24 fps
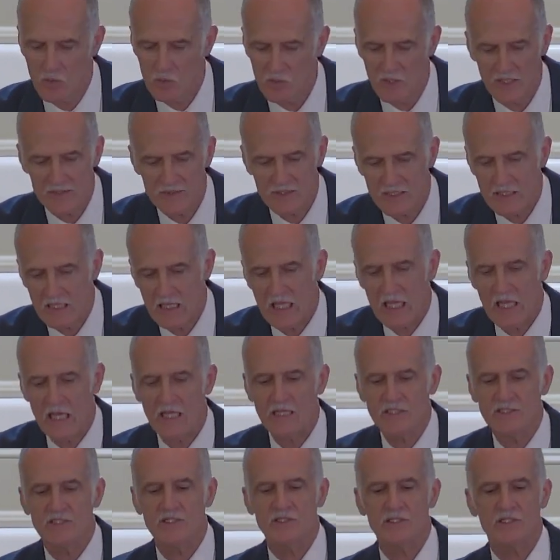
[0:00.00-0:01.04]
Don't let the
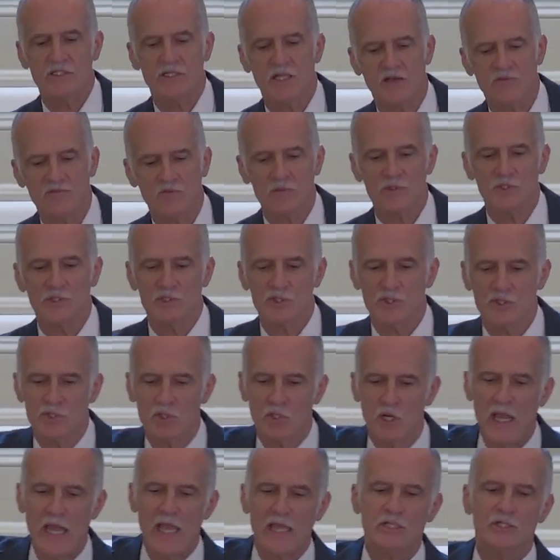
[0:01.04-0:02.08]
lies of the devil
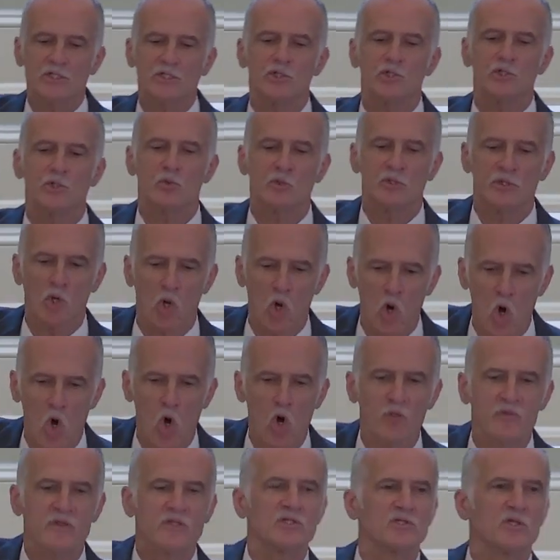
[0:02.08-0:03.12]
distract you with
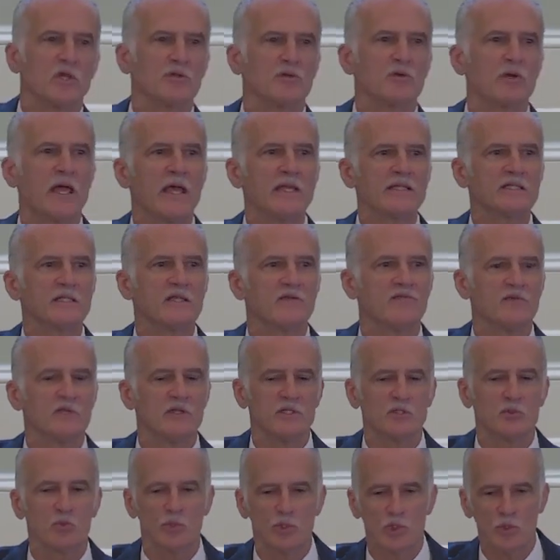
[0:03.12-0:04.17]
all these other
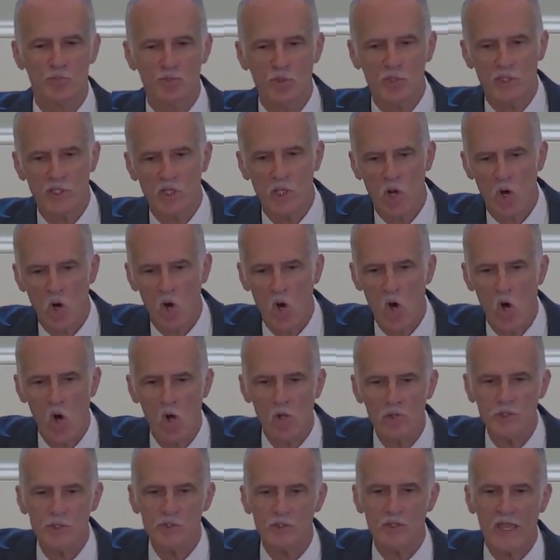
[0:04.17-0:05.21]
activities where you're putting
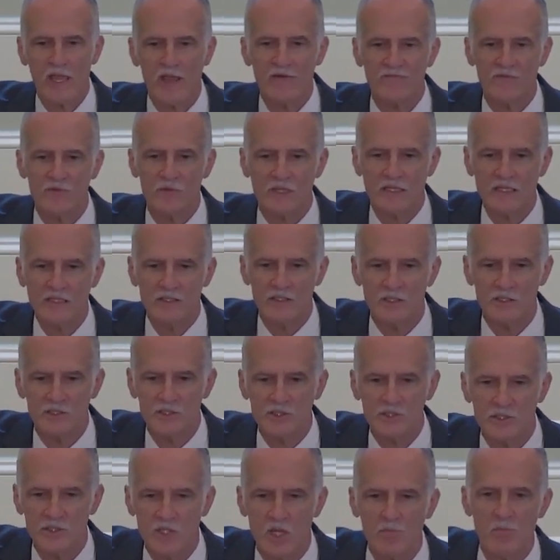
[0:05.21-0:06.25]
all your effort
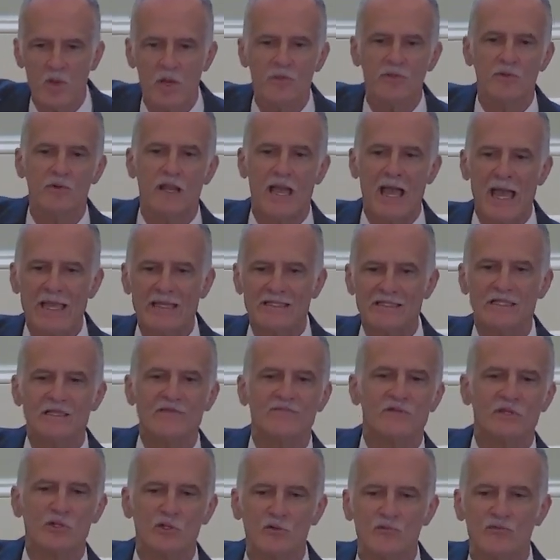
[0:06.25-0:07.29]
into some other
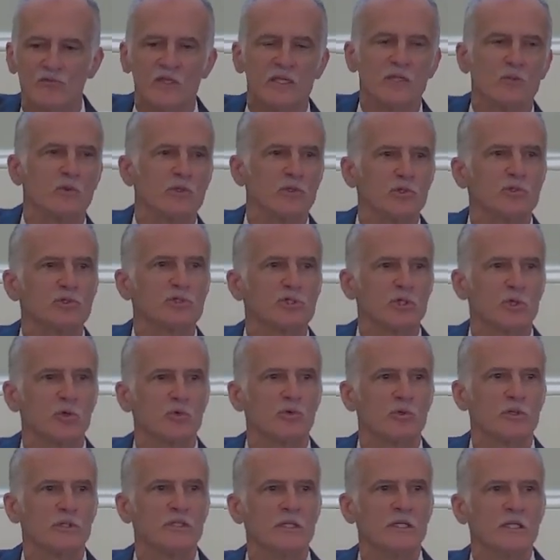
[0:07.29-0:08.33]
activity or thing with your
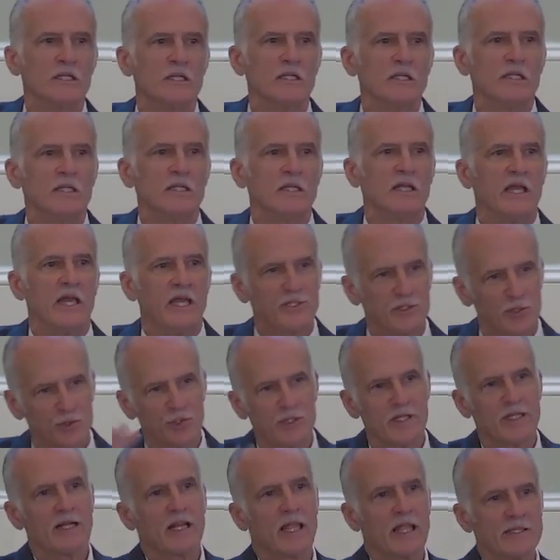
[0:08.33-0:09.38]
children
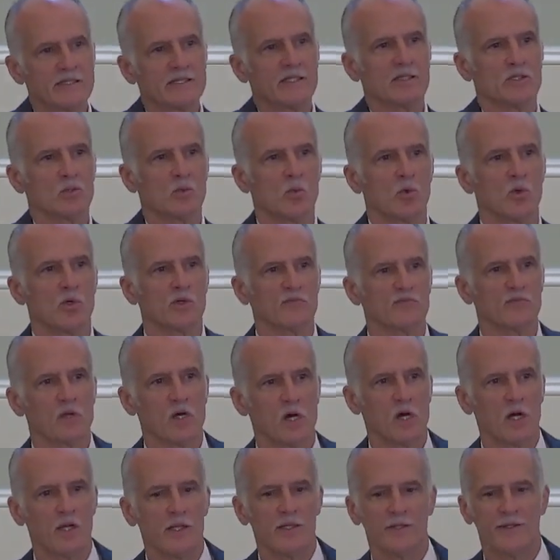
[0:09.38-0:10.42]
and you're neglecting the Word
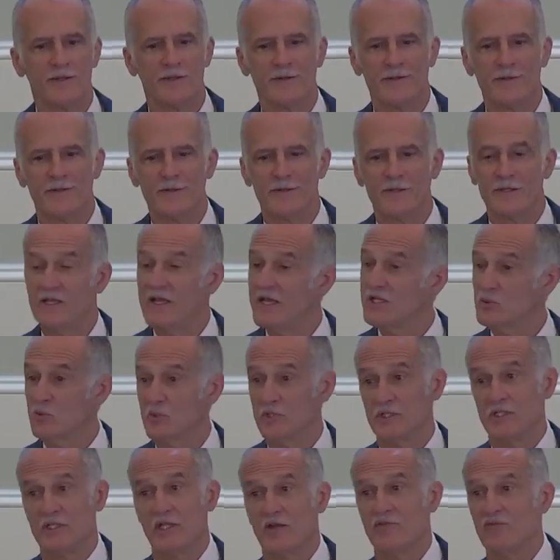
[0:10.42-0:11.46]
of God.
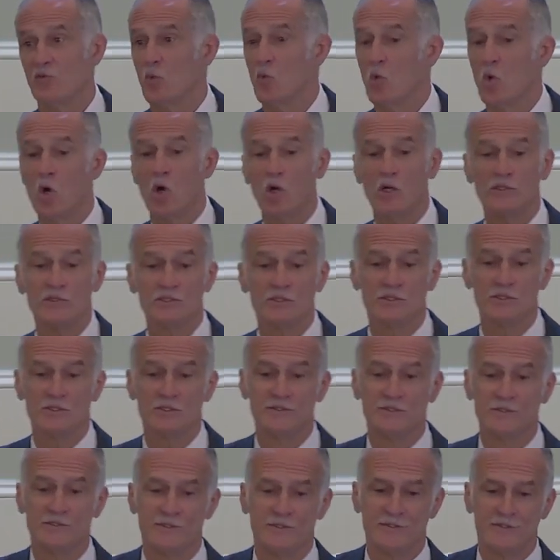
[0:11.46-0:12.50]
That's what the devil
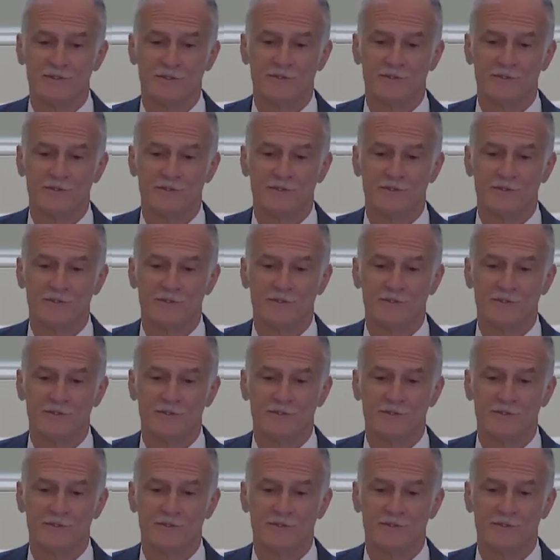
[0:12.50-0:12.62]
wants.